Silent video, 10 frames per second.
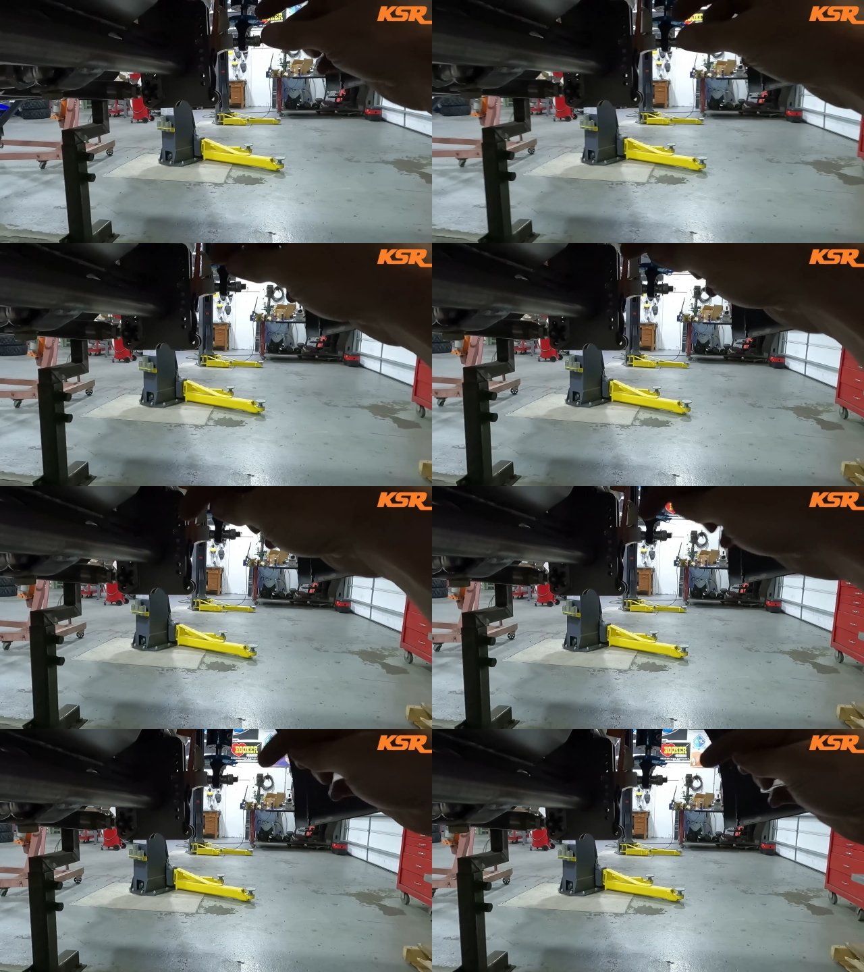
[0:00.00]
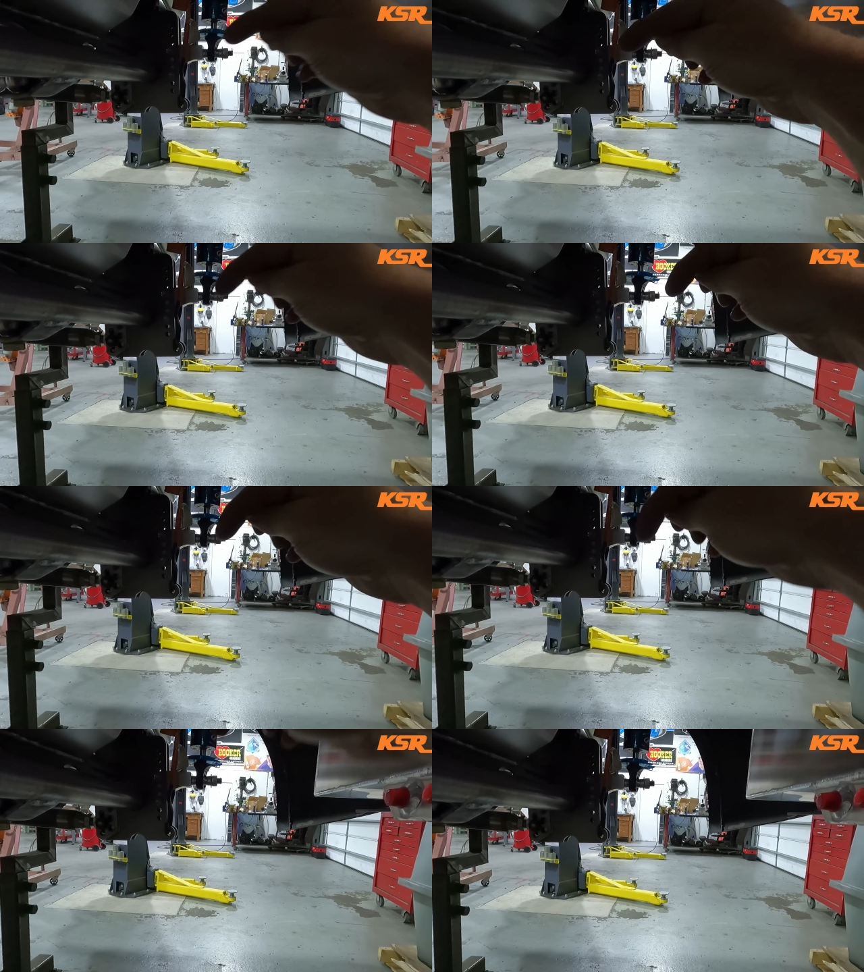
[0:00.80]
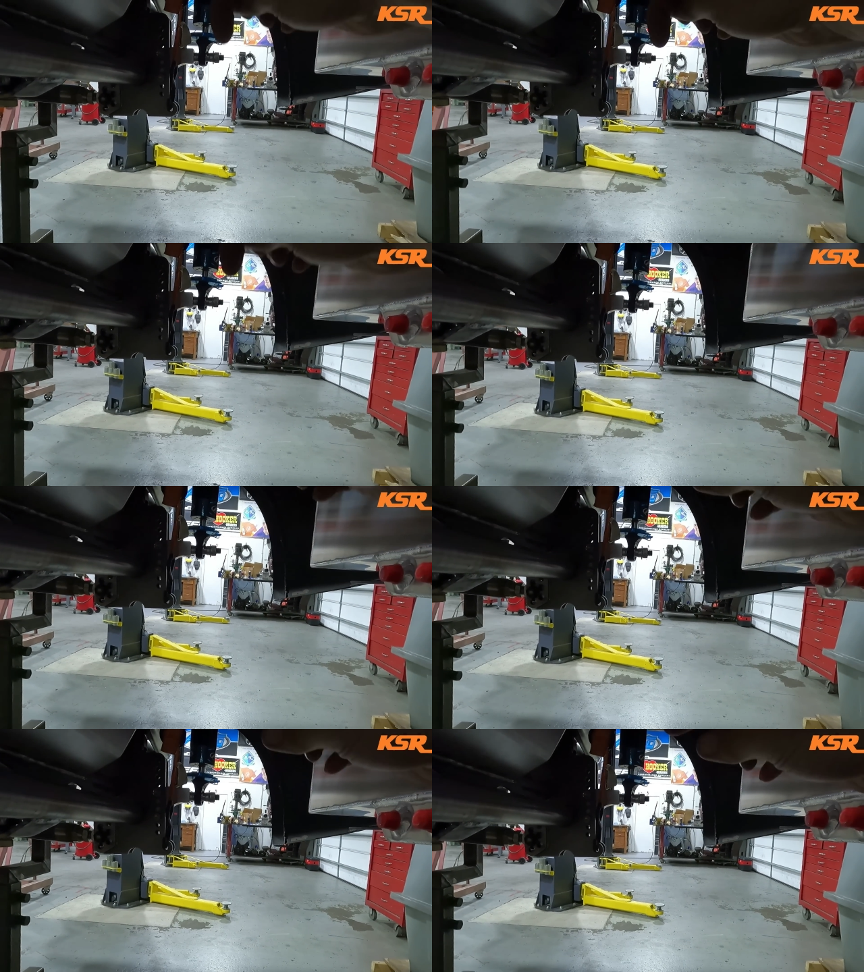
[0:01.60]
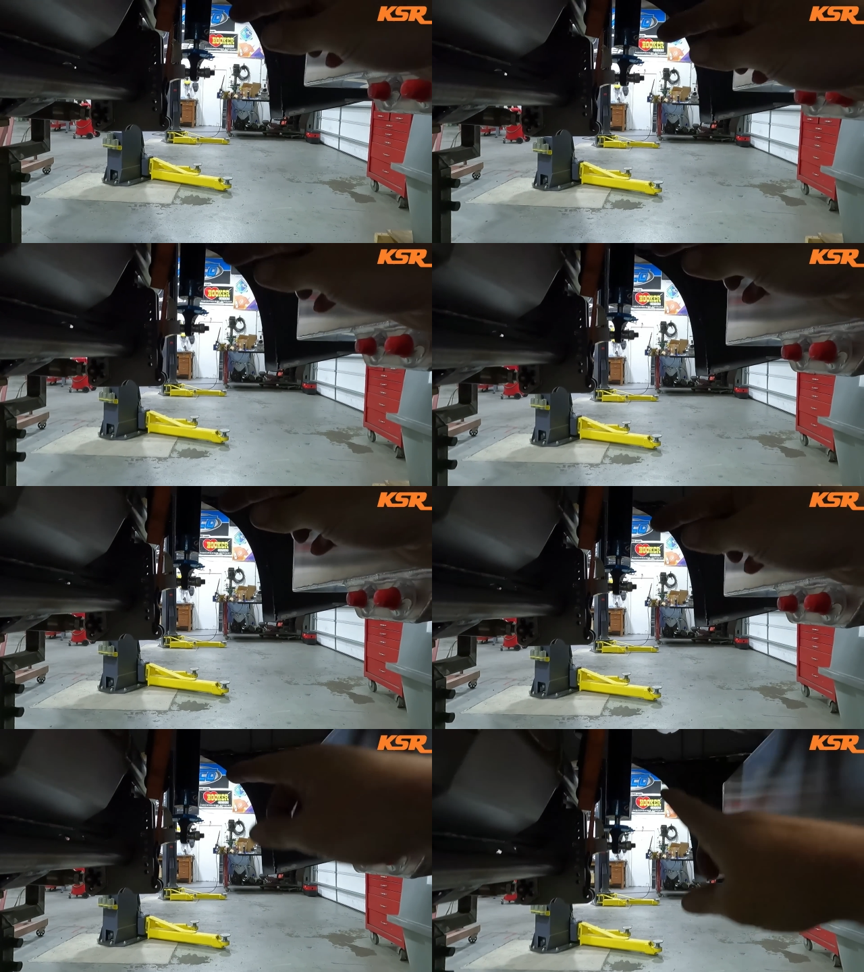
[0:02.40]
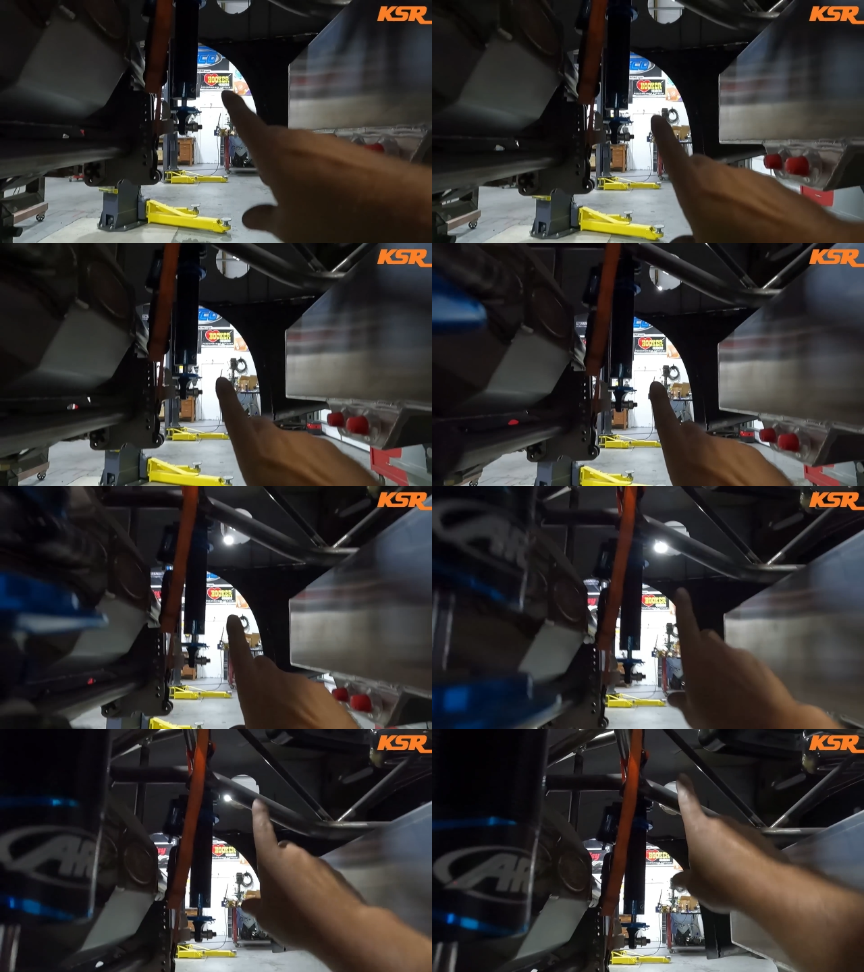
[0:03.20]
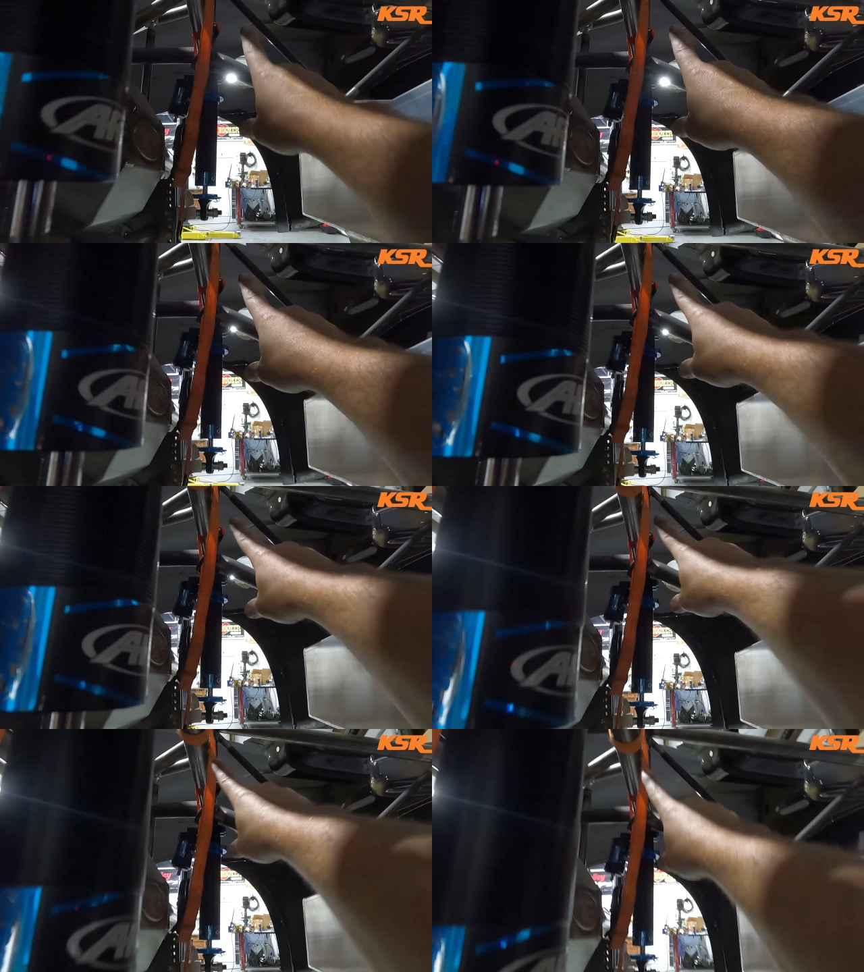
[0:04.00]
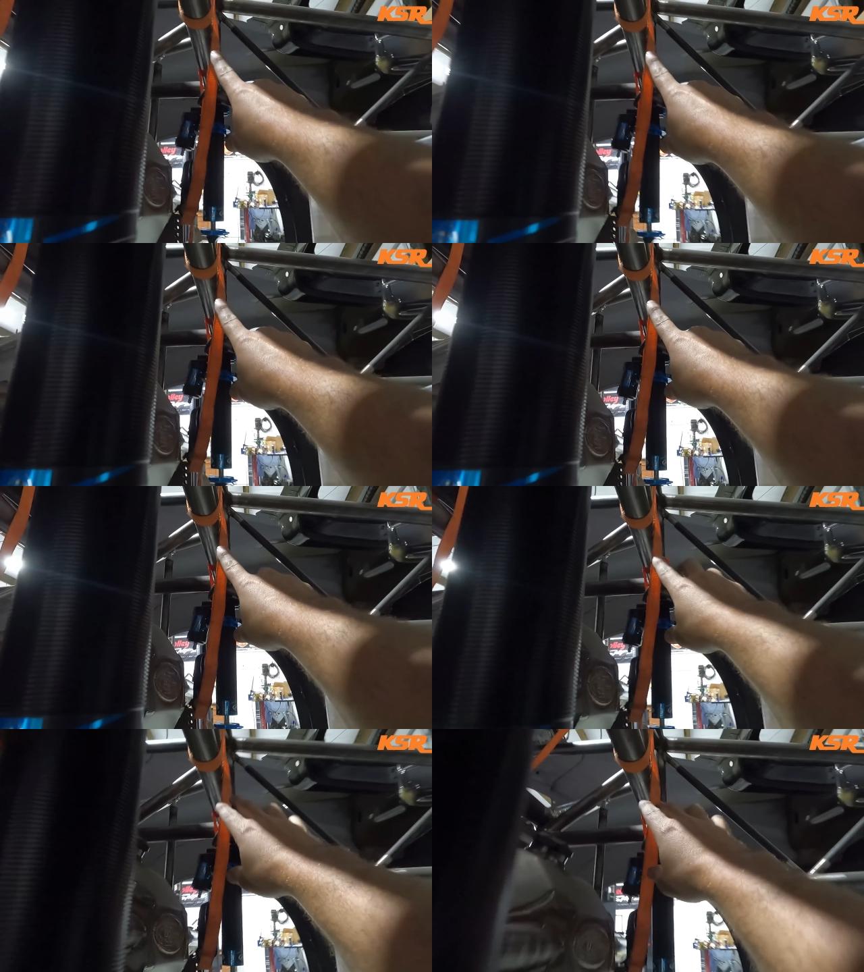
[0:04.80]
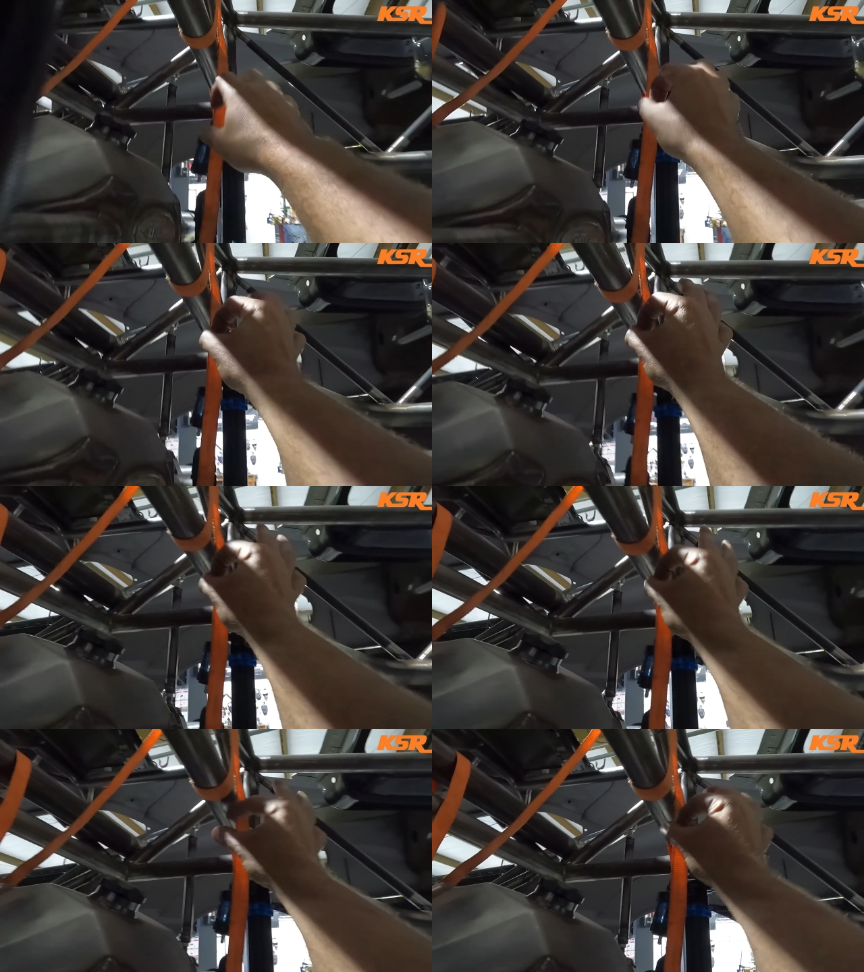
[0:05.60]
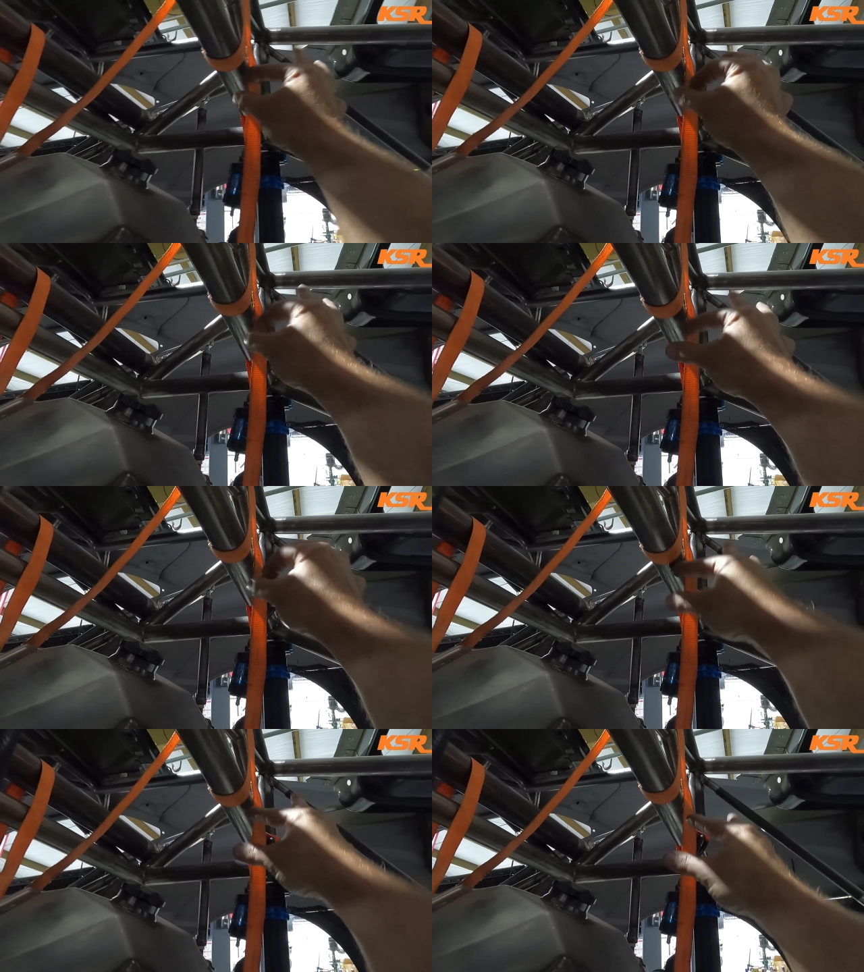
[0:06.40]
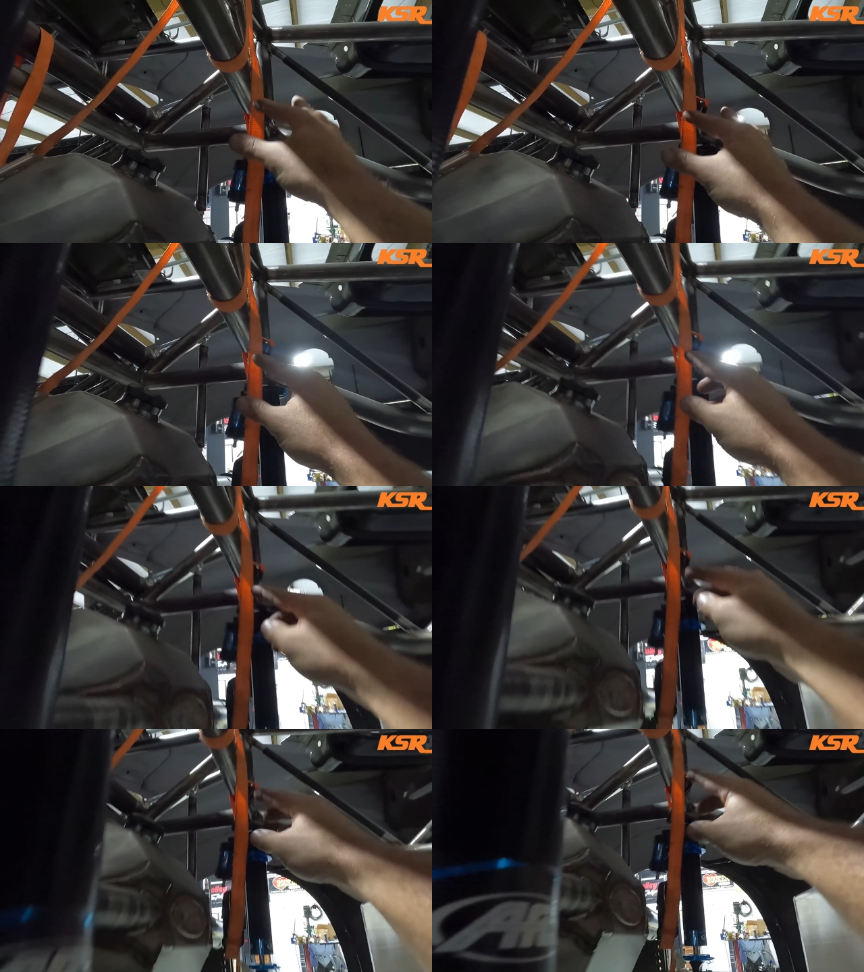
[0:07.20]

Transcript: No face is visible, so there are no lips to read.